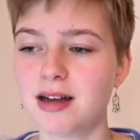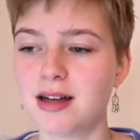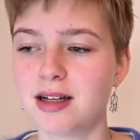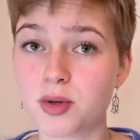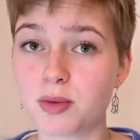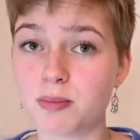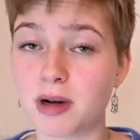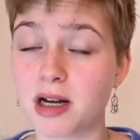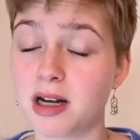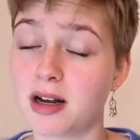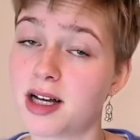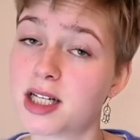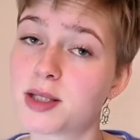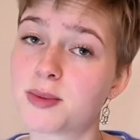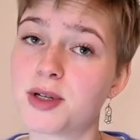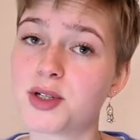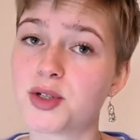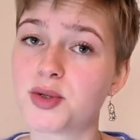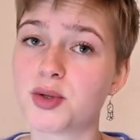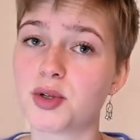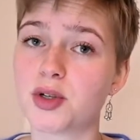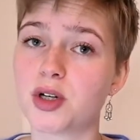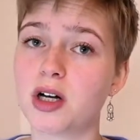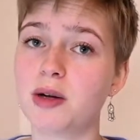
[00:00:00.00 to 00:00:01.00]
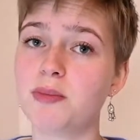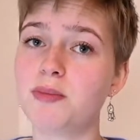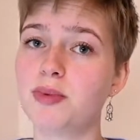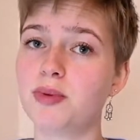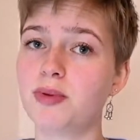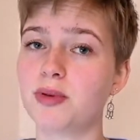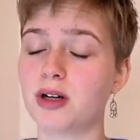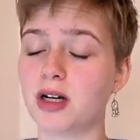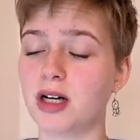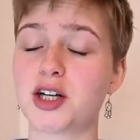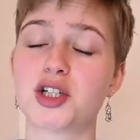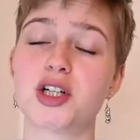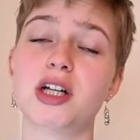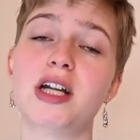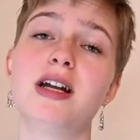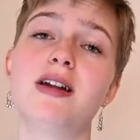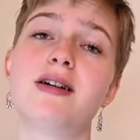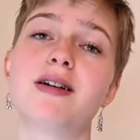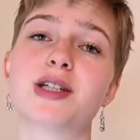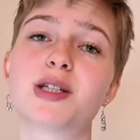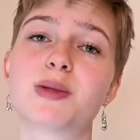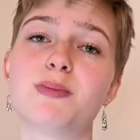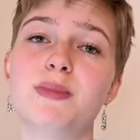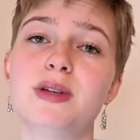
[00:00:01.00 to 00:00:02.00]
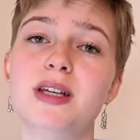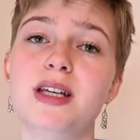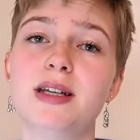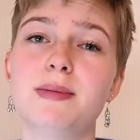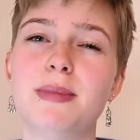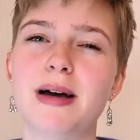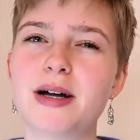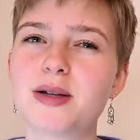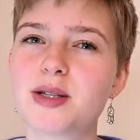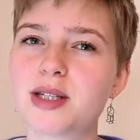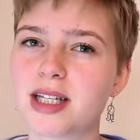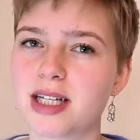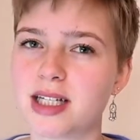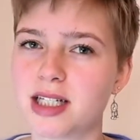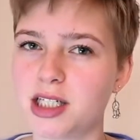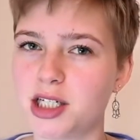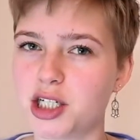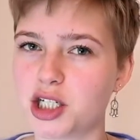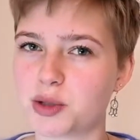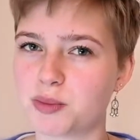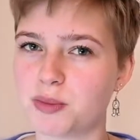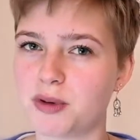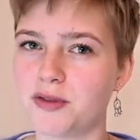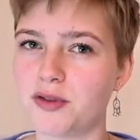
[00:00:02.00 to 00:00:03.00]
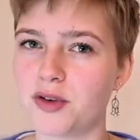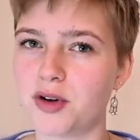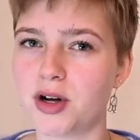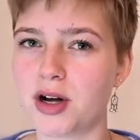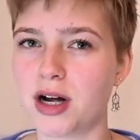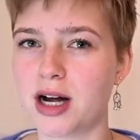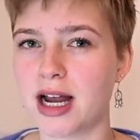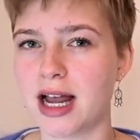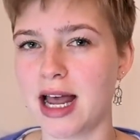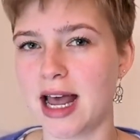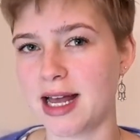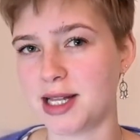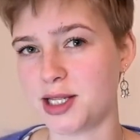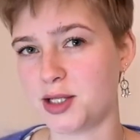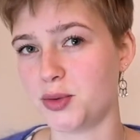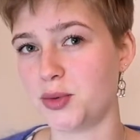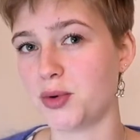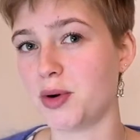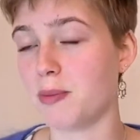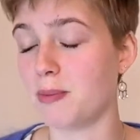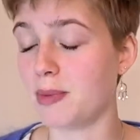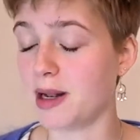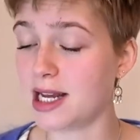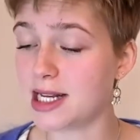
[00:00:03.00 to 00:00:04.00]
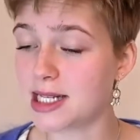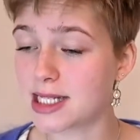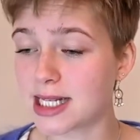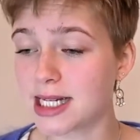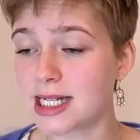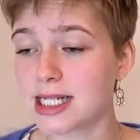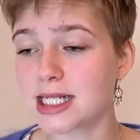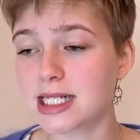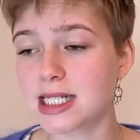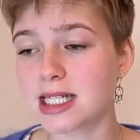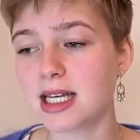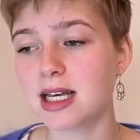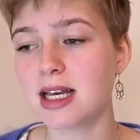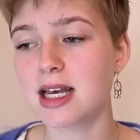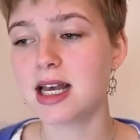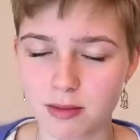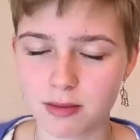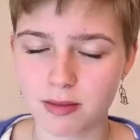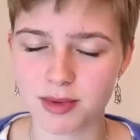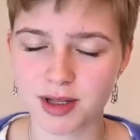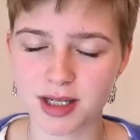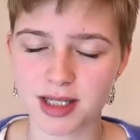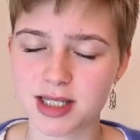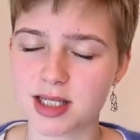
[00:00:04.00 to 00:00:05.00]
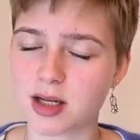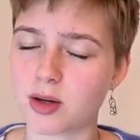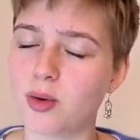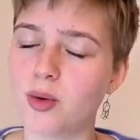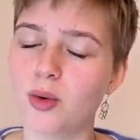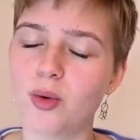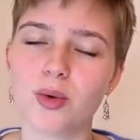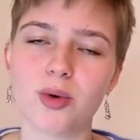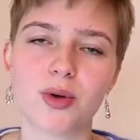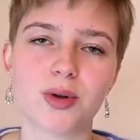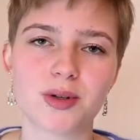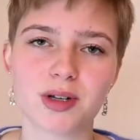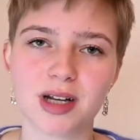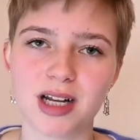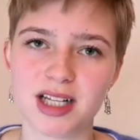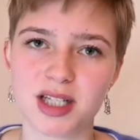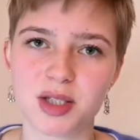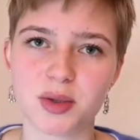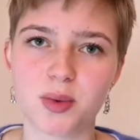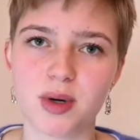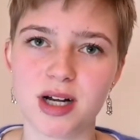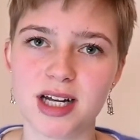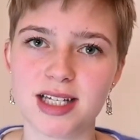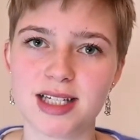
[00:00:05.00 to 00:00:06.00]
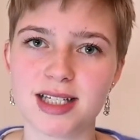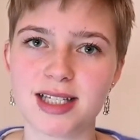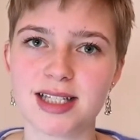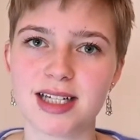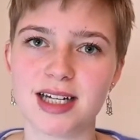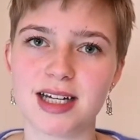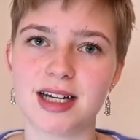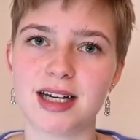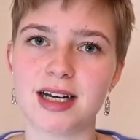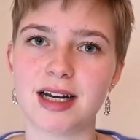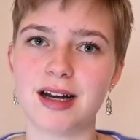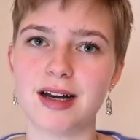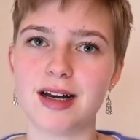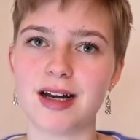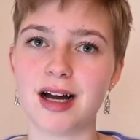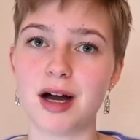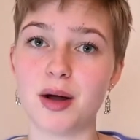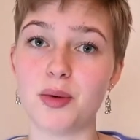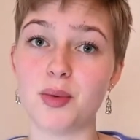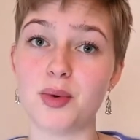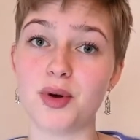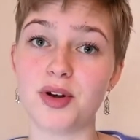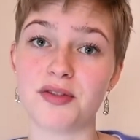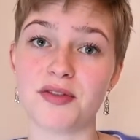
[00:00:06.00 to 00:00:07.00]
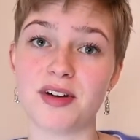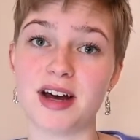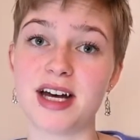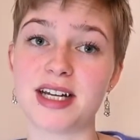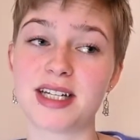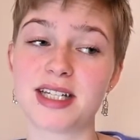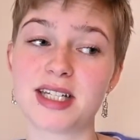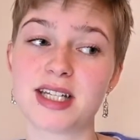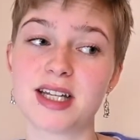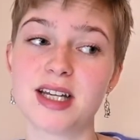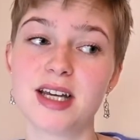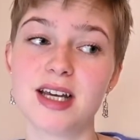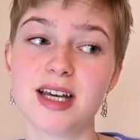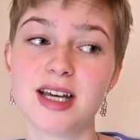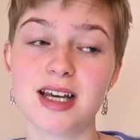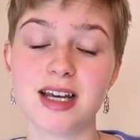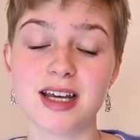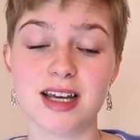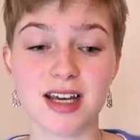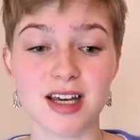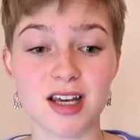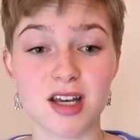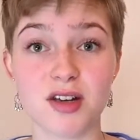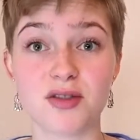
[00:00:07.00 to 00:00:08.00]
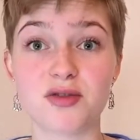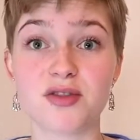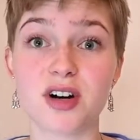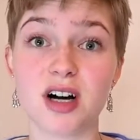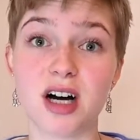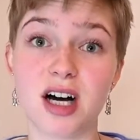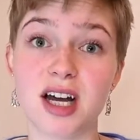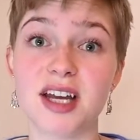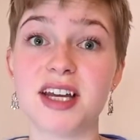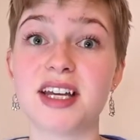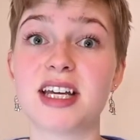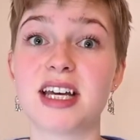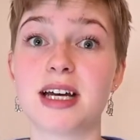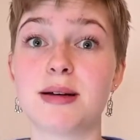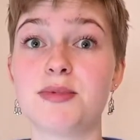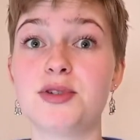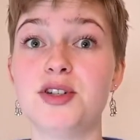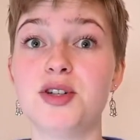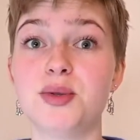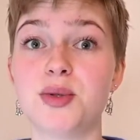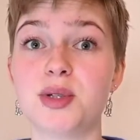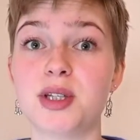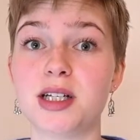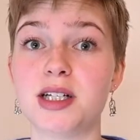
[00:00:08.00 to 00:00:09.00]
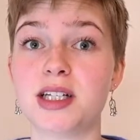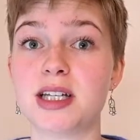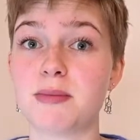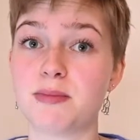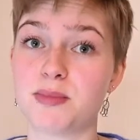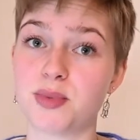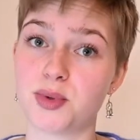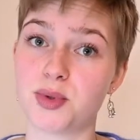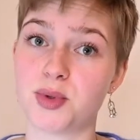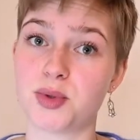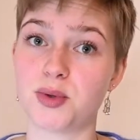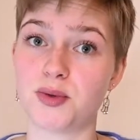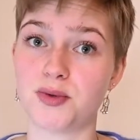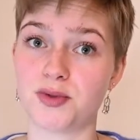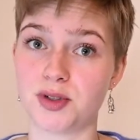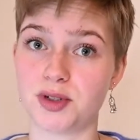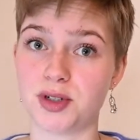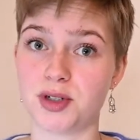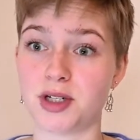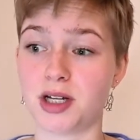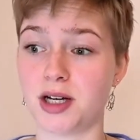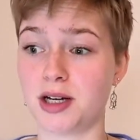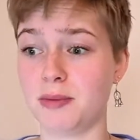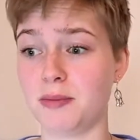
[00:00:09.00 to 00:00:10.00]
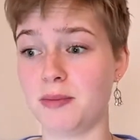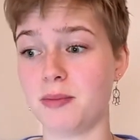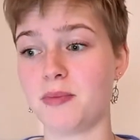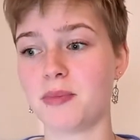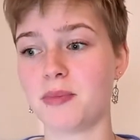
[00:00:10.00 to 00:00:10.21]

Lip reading: My last menstrual cup actually lasted me about 6 years before I had to replace it. That's a whole lot less waste than I would have had if I kept using tampons all the time.